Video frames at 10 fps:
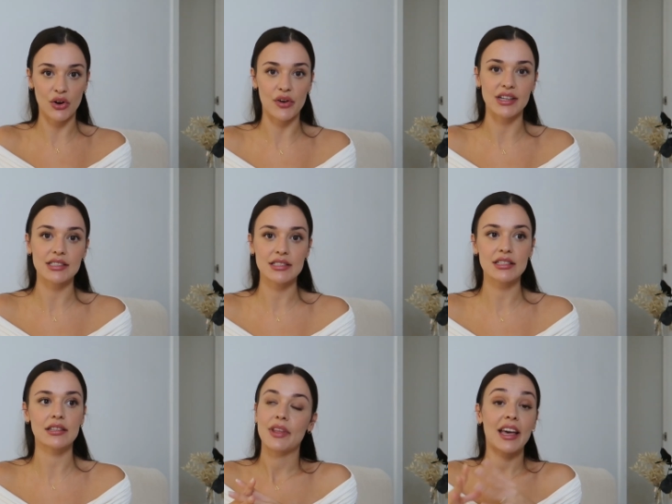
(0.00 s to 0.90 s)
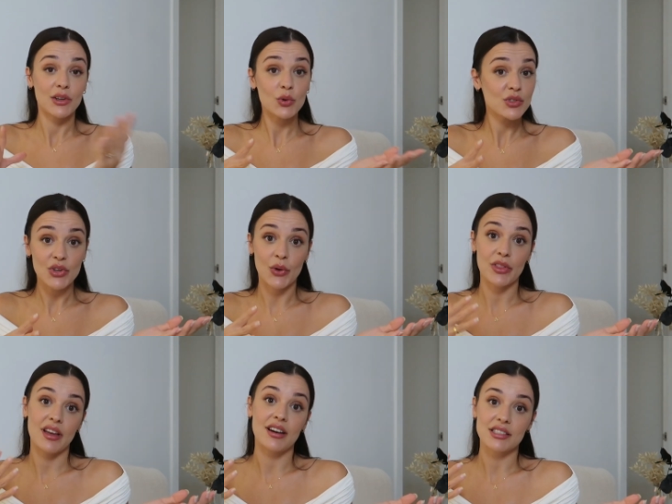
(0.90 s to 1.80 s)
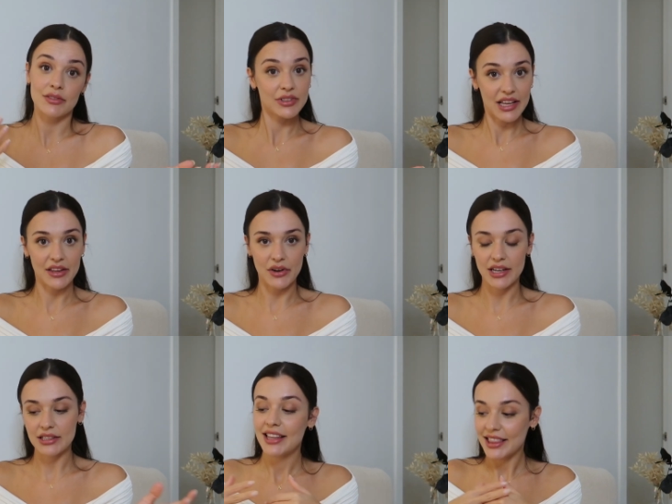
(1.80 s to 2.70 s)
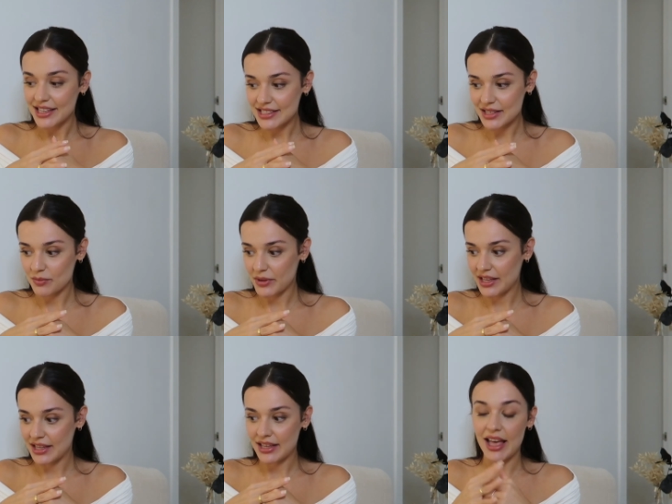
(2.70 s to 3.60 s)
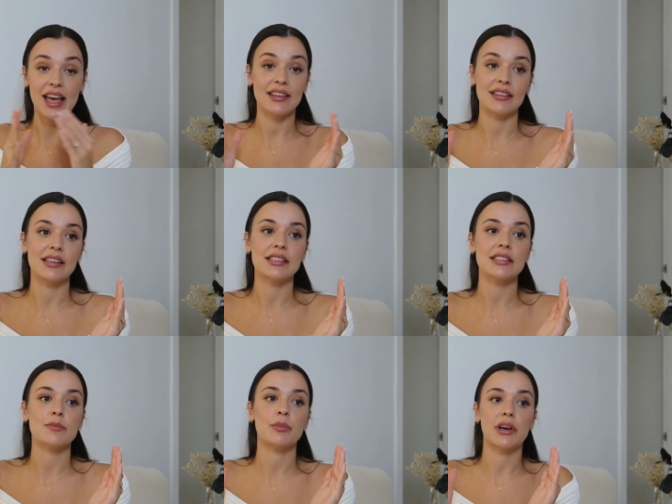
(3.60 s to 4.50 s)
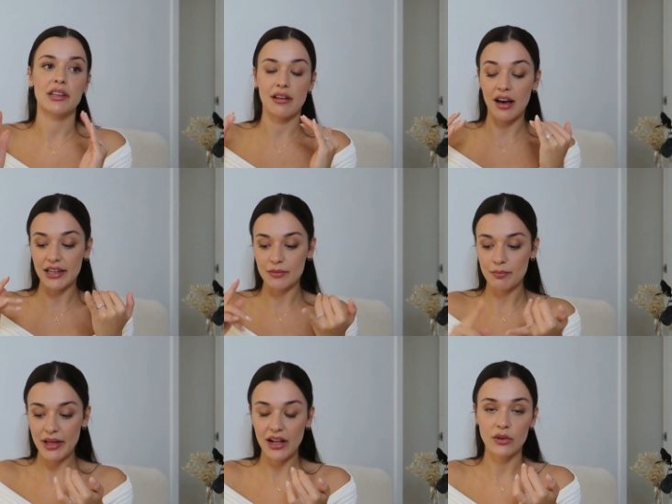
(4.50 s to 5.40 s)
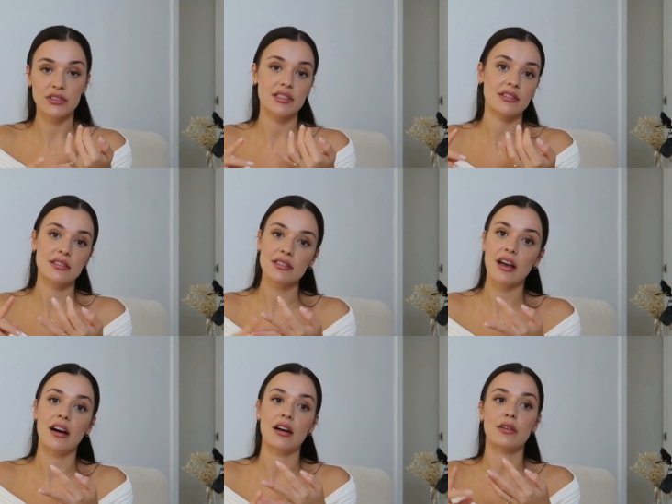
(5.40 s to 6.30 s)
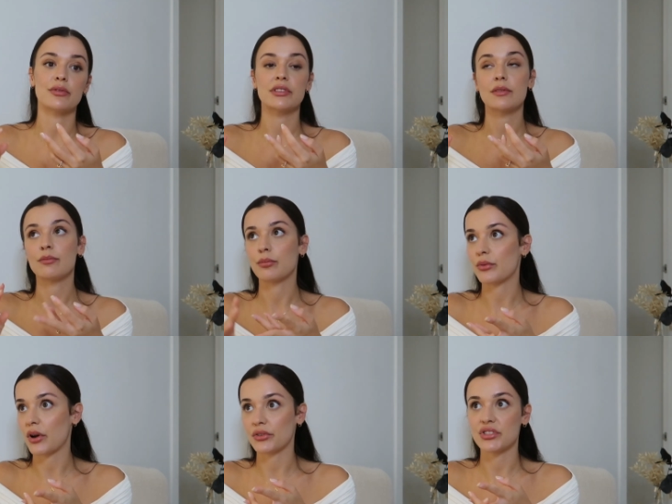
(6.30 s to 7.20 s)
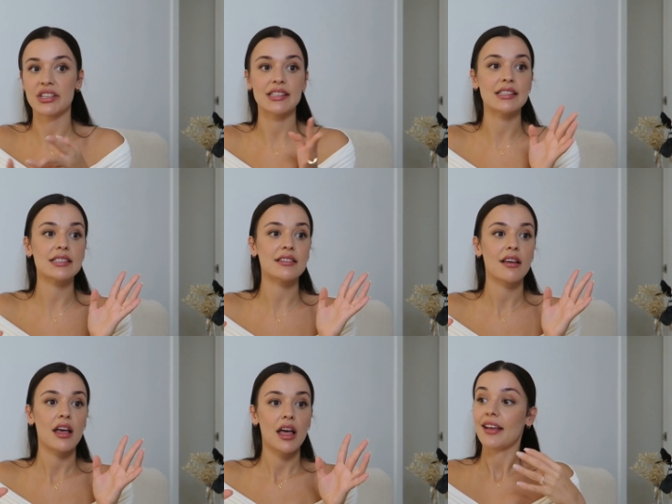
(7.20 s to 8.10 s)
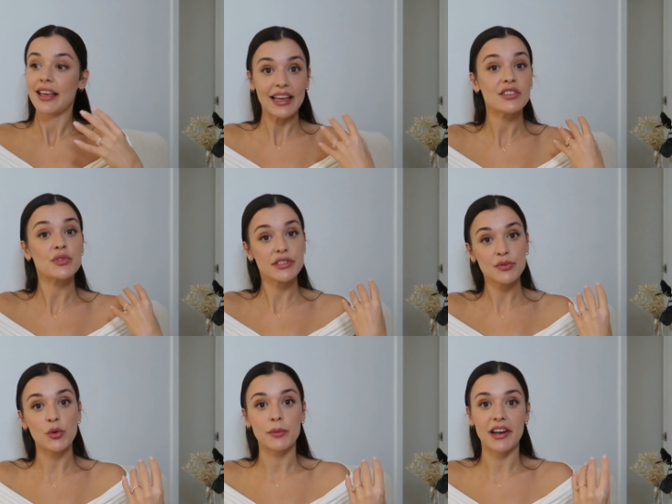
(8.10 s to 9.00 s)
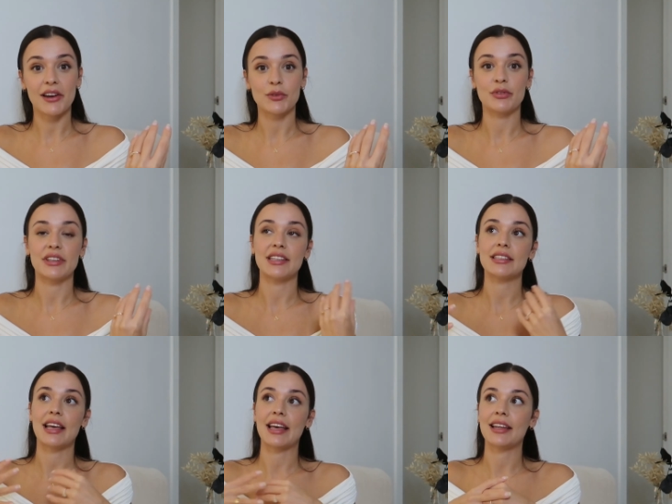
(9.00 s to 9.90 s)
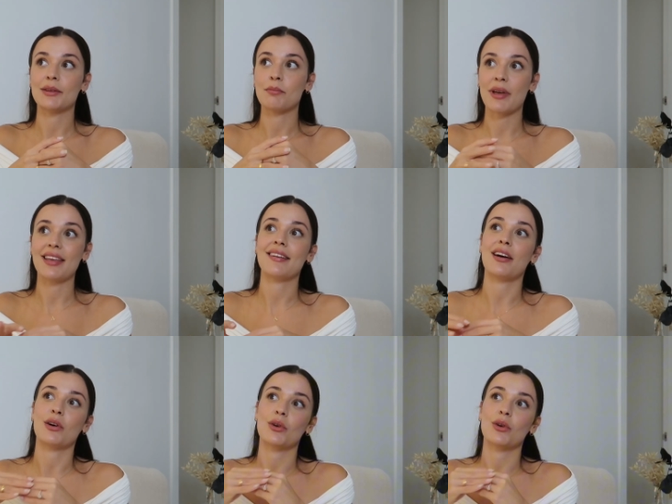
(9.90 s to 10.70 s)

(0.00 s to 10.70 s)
current. And also the art of layering. These can be endless, but adding belts, scarves, brooches can transform an outfit and make